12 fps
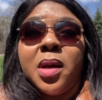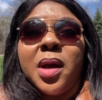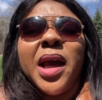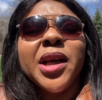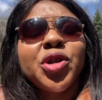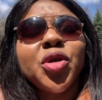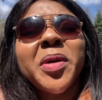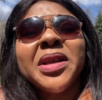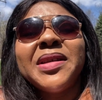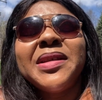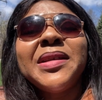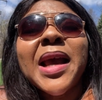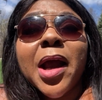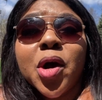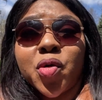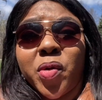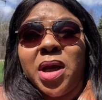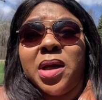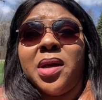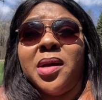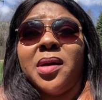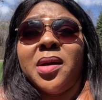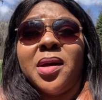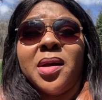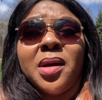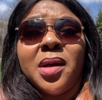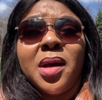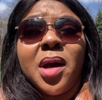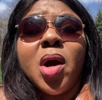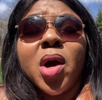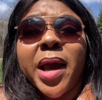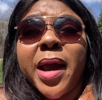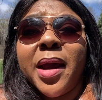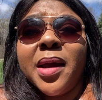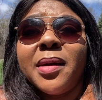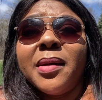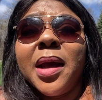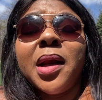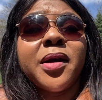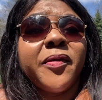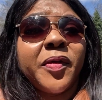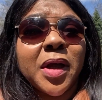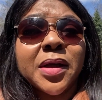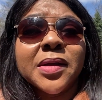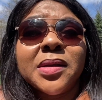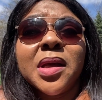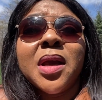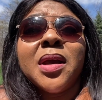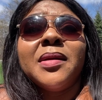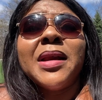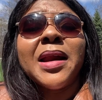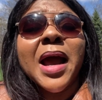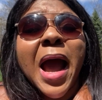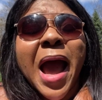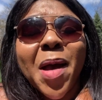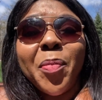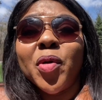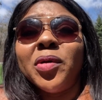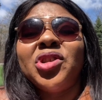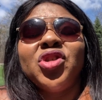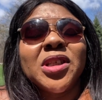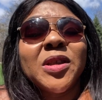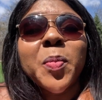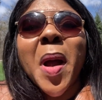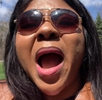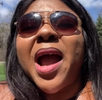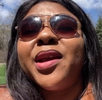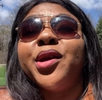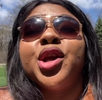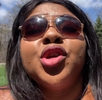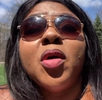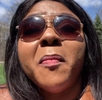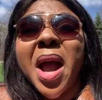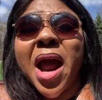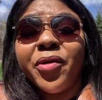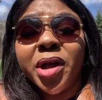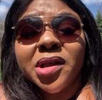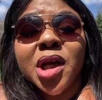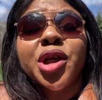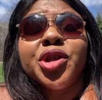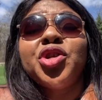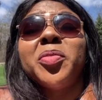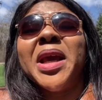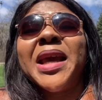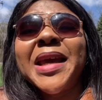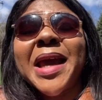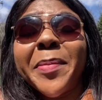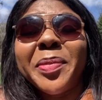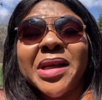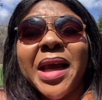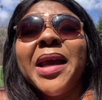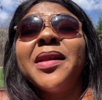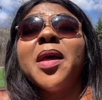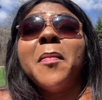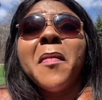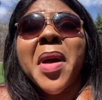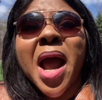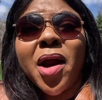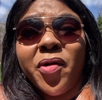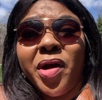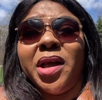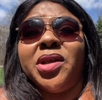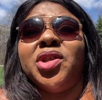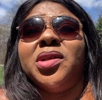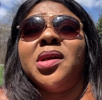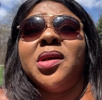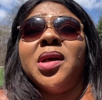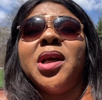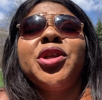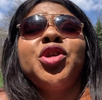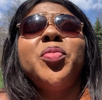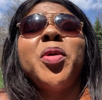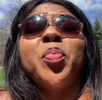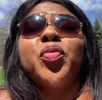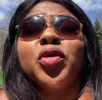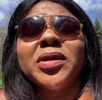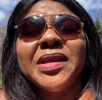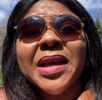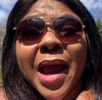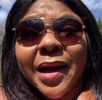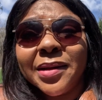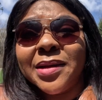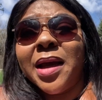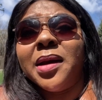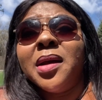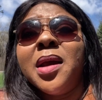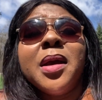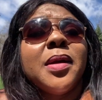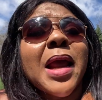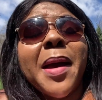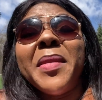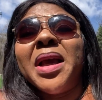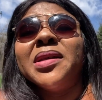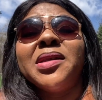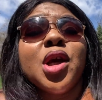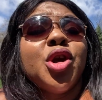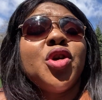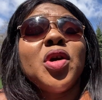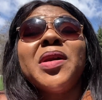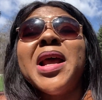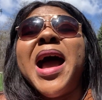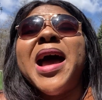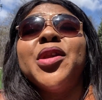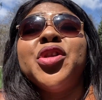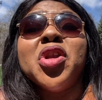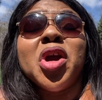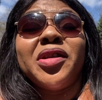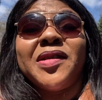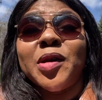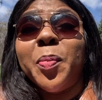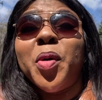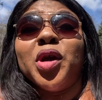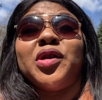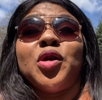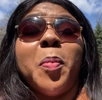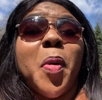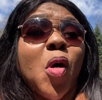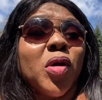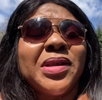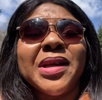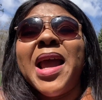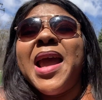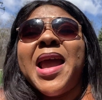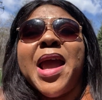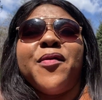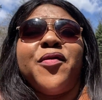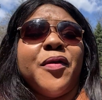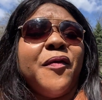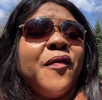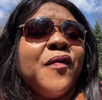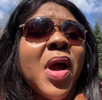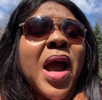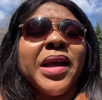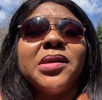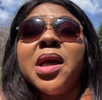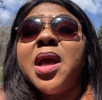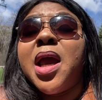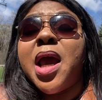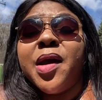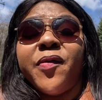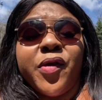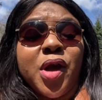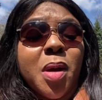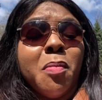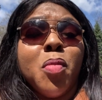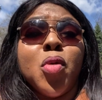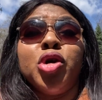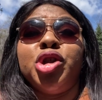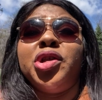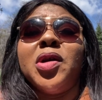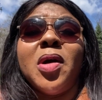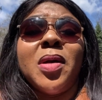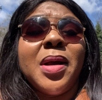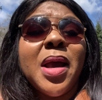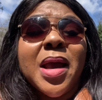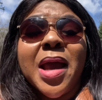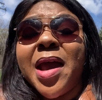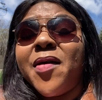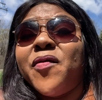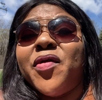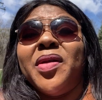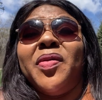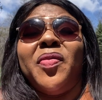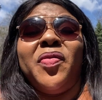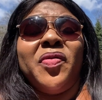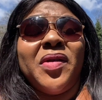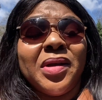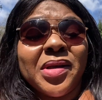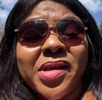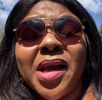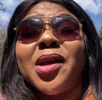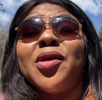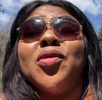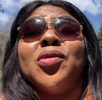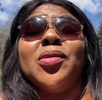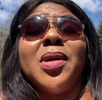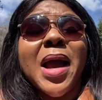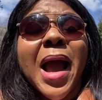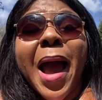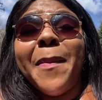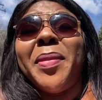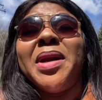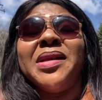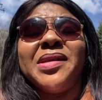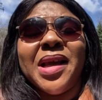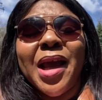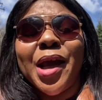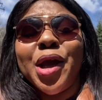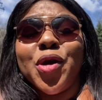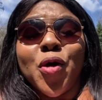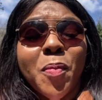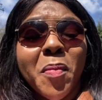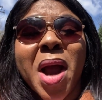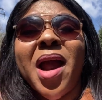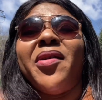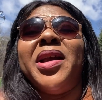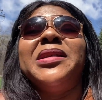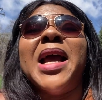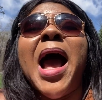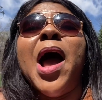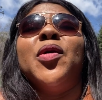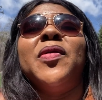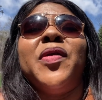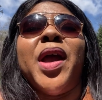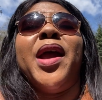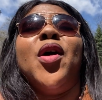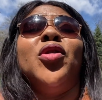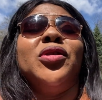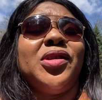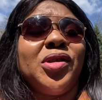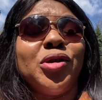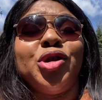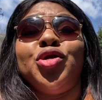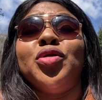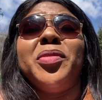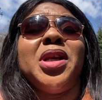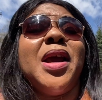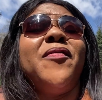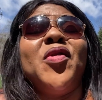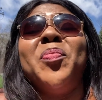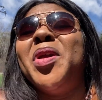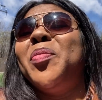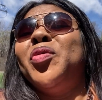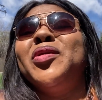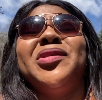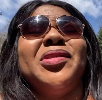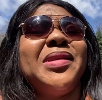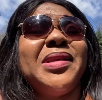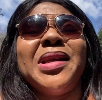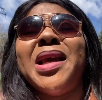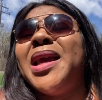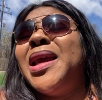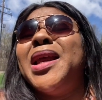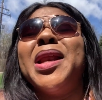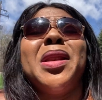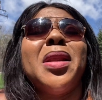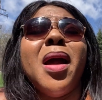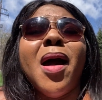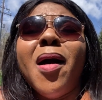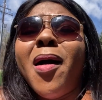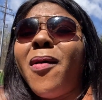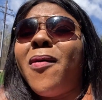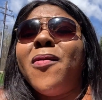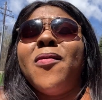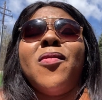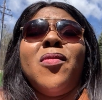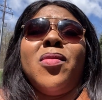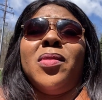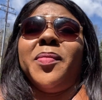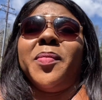It should be sacred. Okay? A lot of things that happen, transpire in your marriage should be kept in the marriage. It should protected. That means you are not supposed to post every fight, every emotion, every single happenings in your marriage out there on social media for people to see. No.